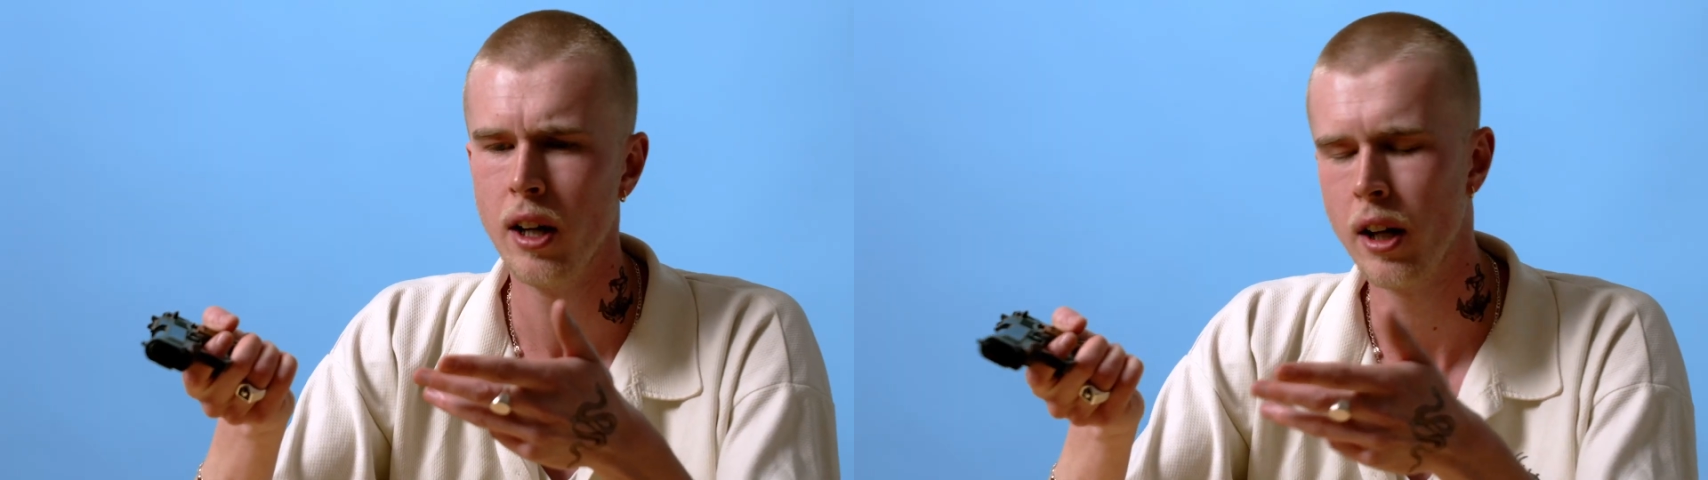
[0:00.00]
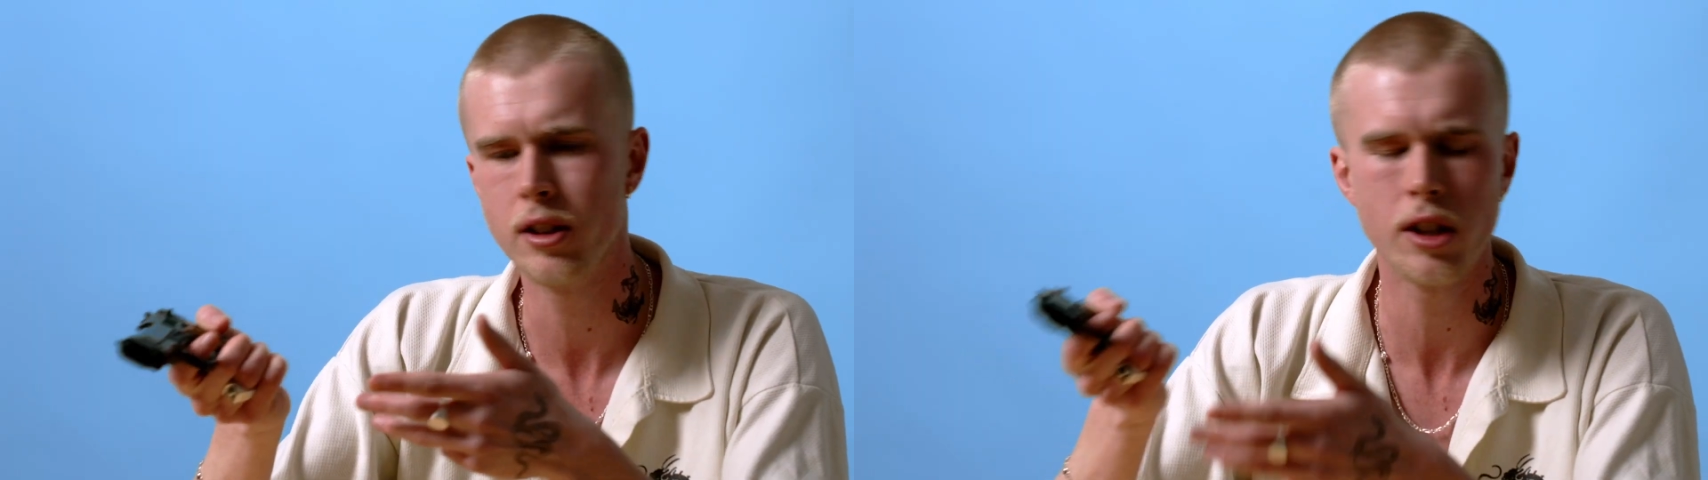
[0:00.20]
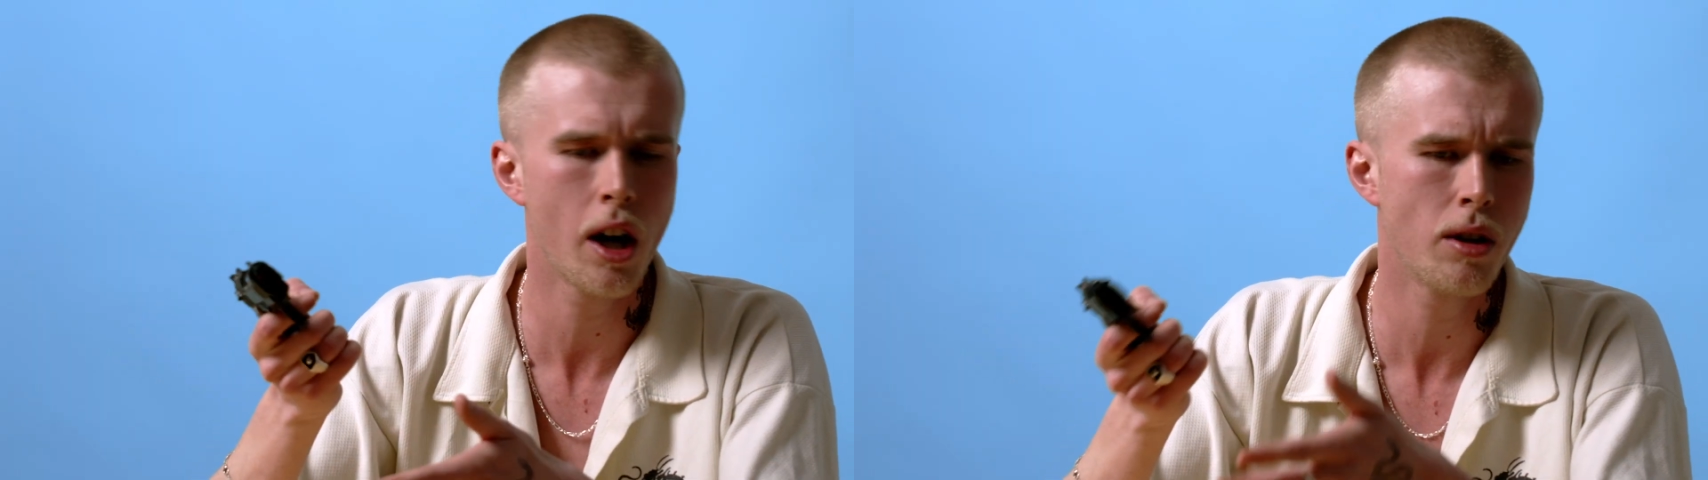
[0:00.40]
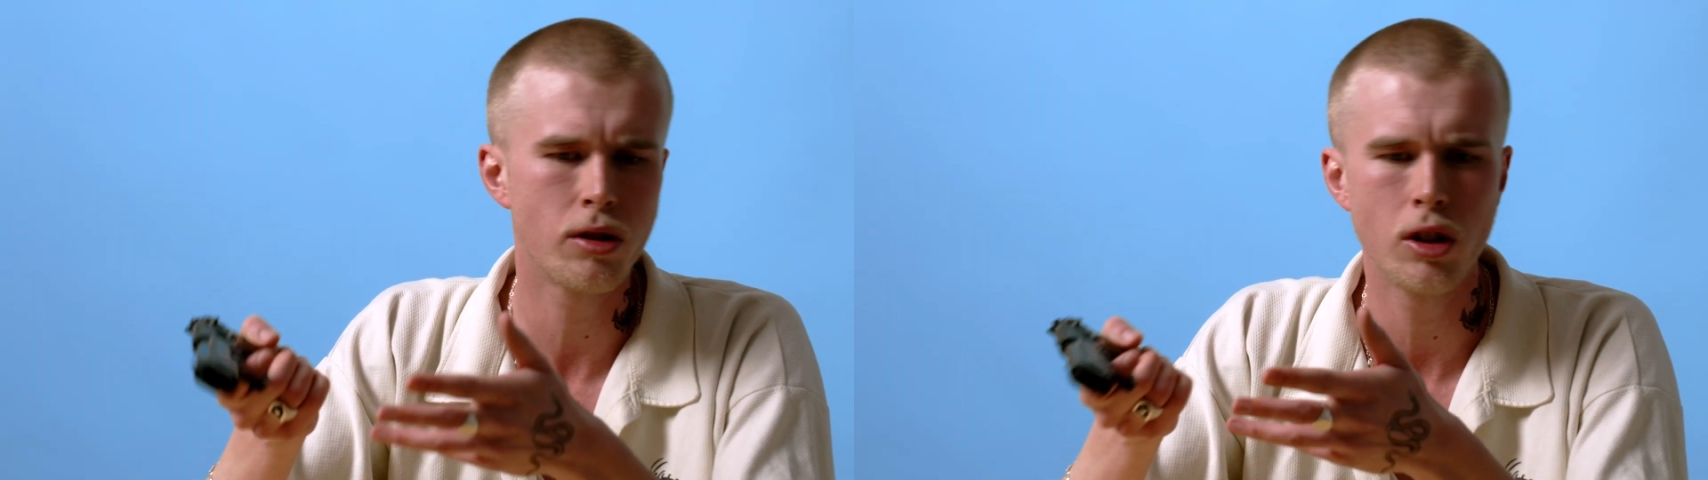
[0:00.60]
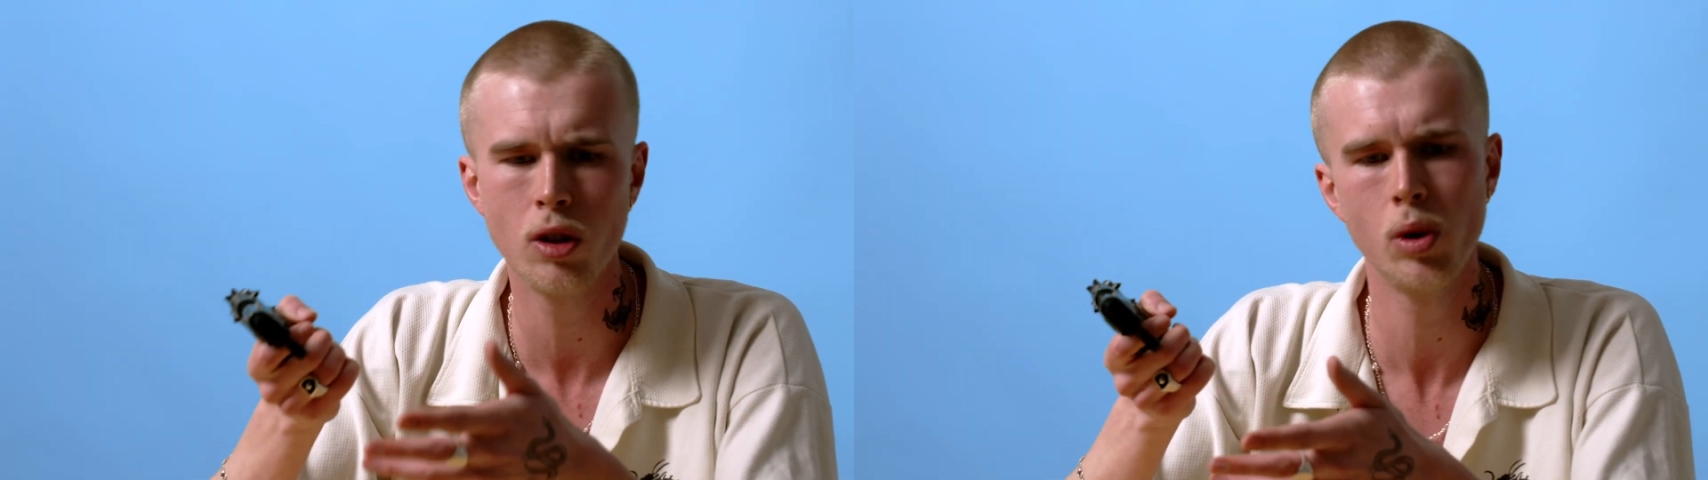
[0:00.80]
and you go
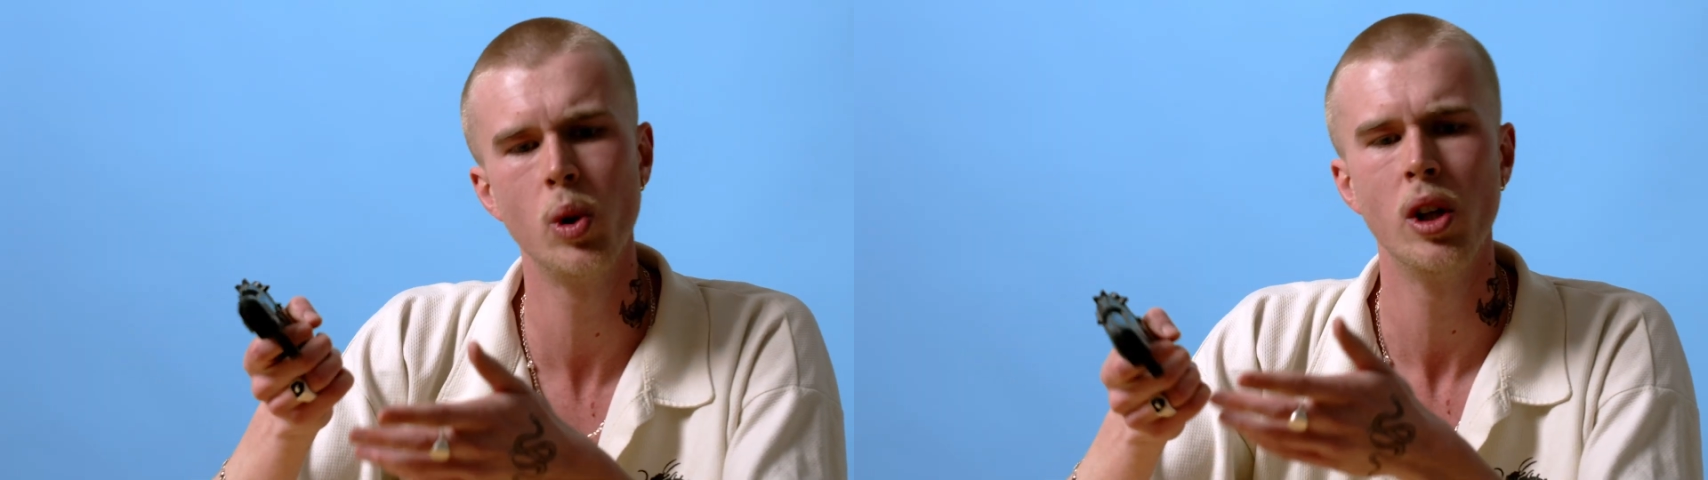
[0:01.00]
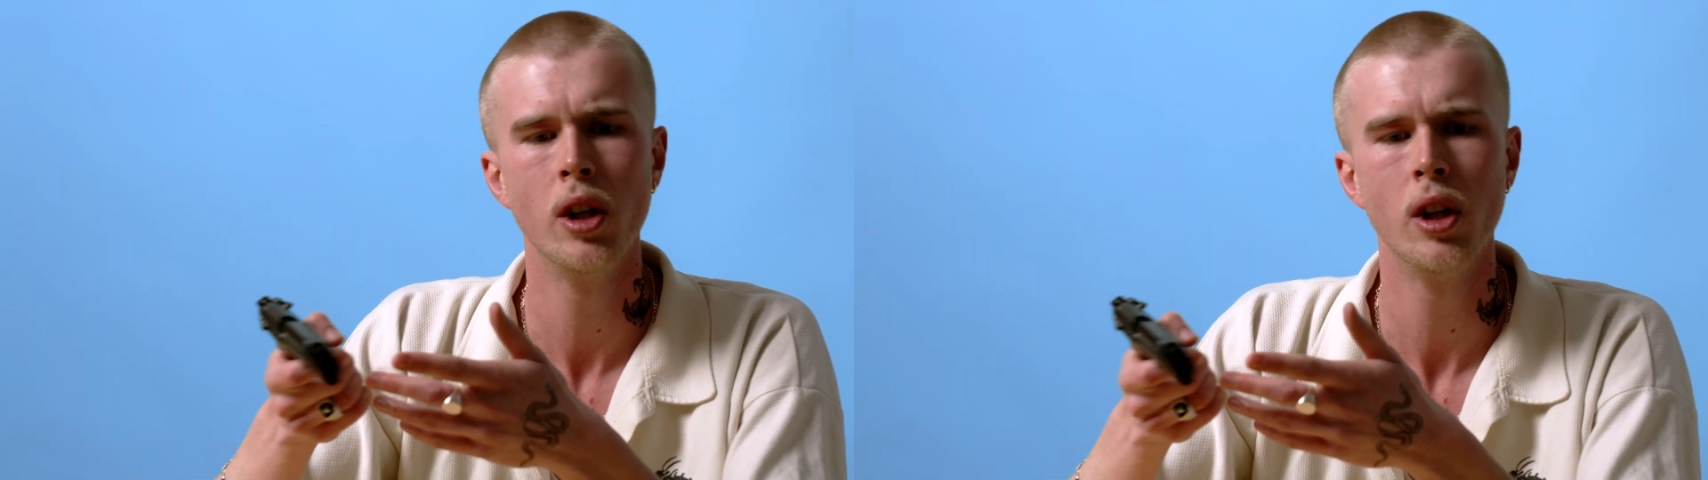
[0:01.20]
to